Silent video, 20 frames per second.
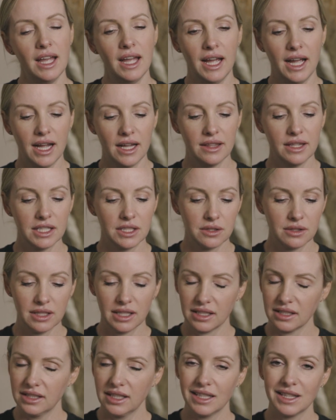And this,
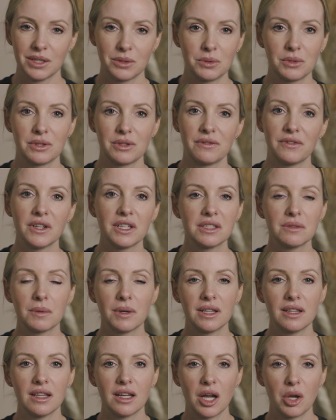like I said, this was the first
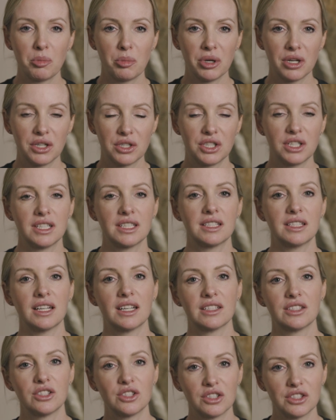one that I purchased
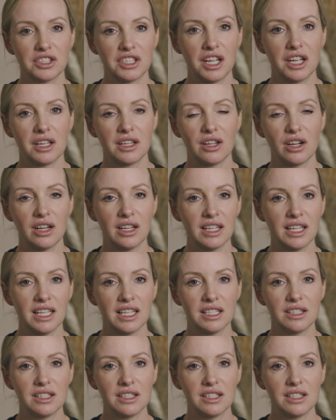as soon as I got